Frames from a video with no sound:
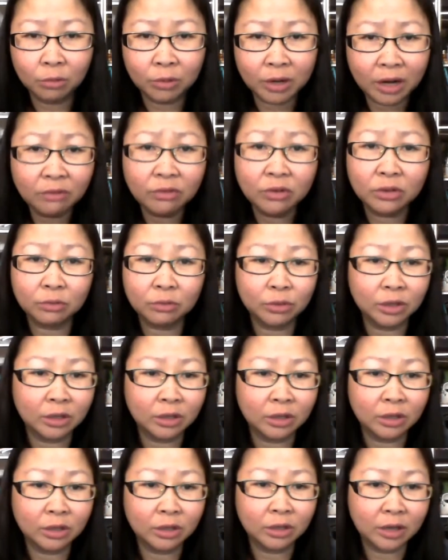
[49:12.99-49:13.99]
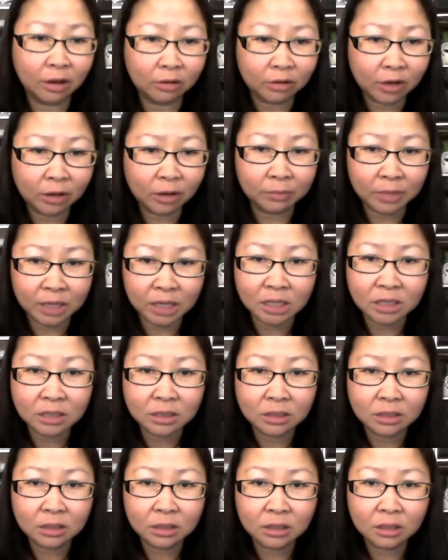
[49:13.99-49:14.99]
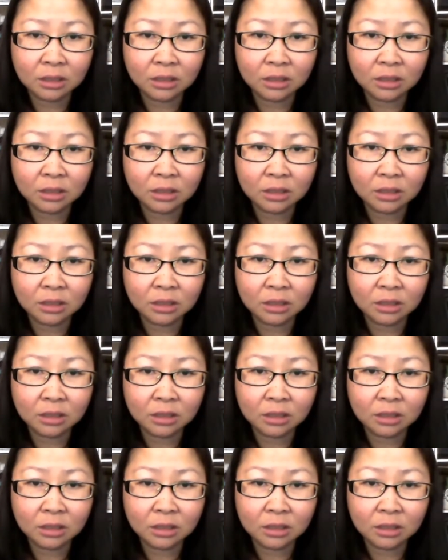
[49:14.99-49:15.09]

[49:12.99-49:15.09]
Whatever the real outcome is,